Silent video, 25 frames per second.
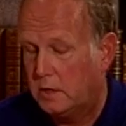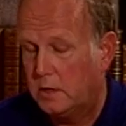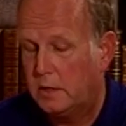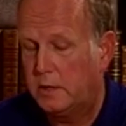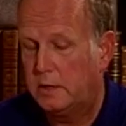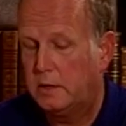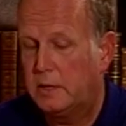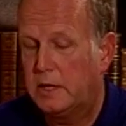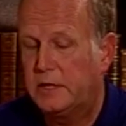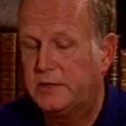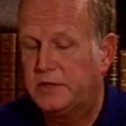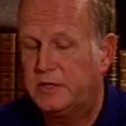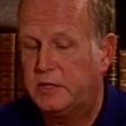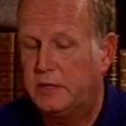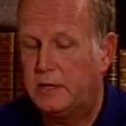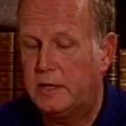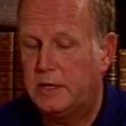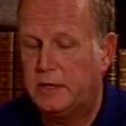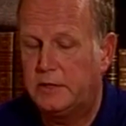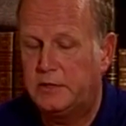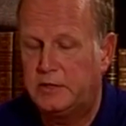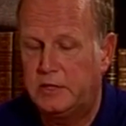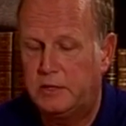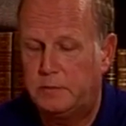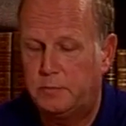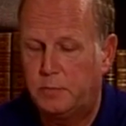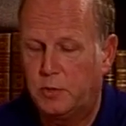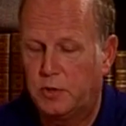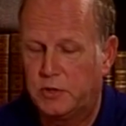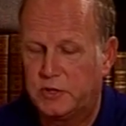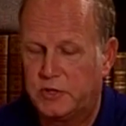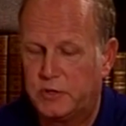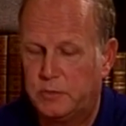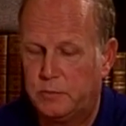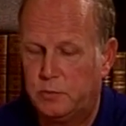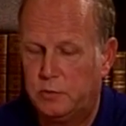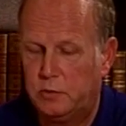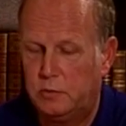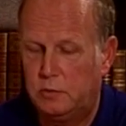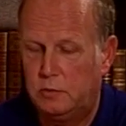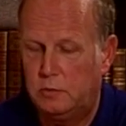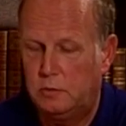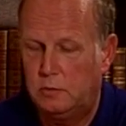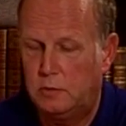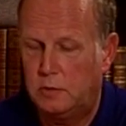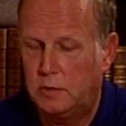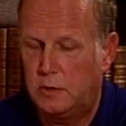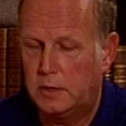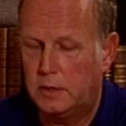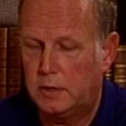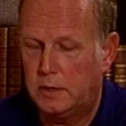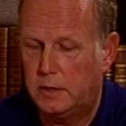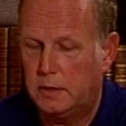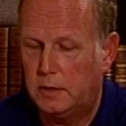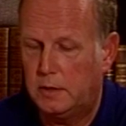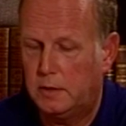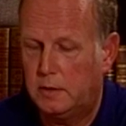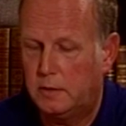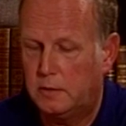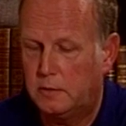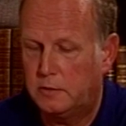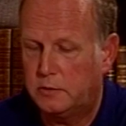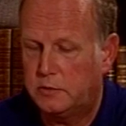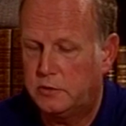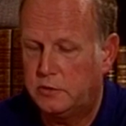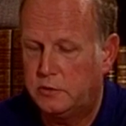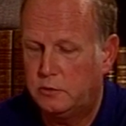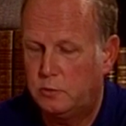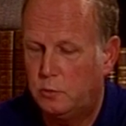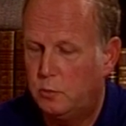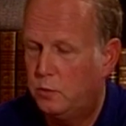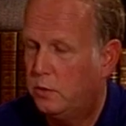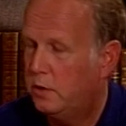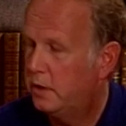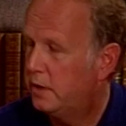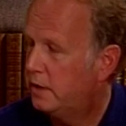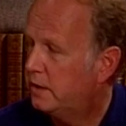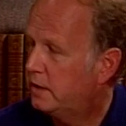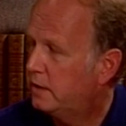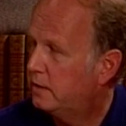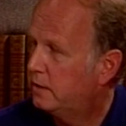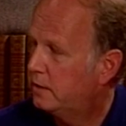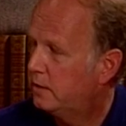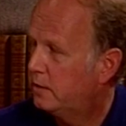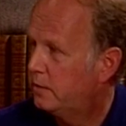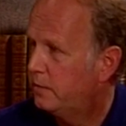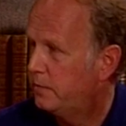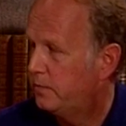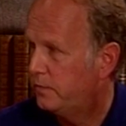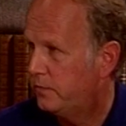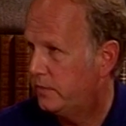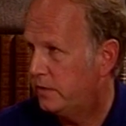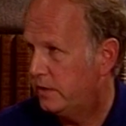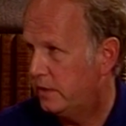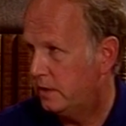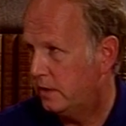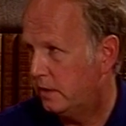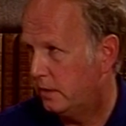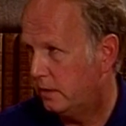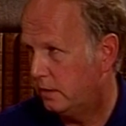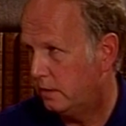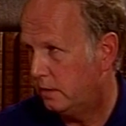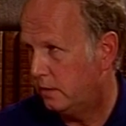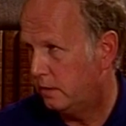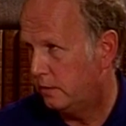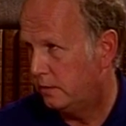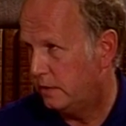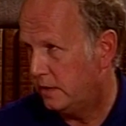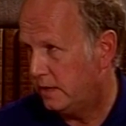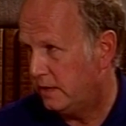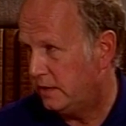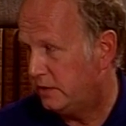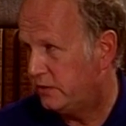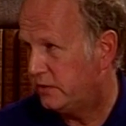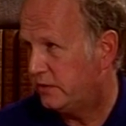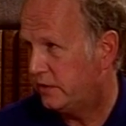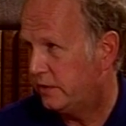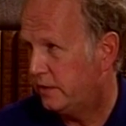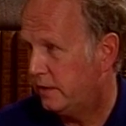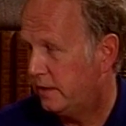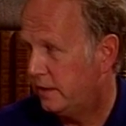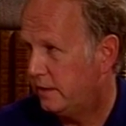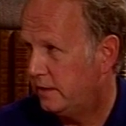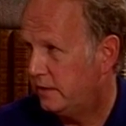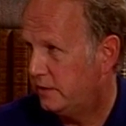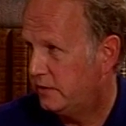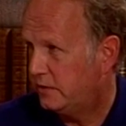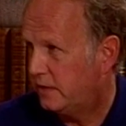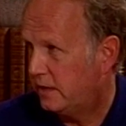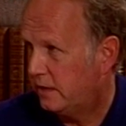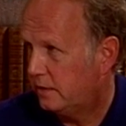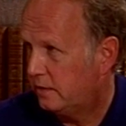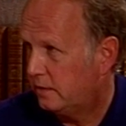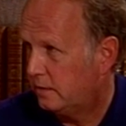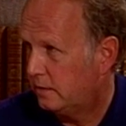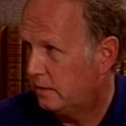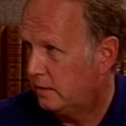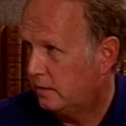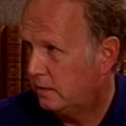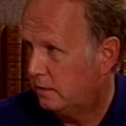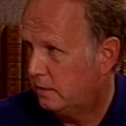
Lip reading: And is it possible to do work on the east side? Is that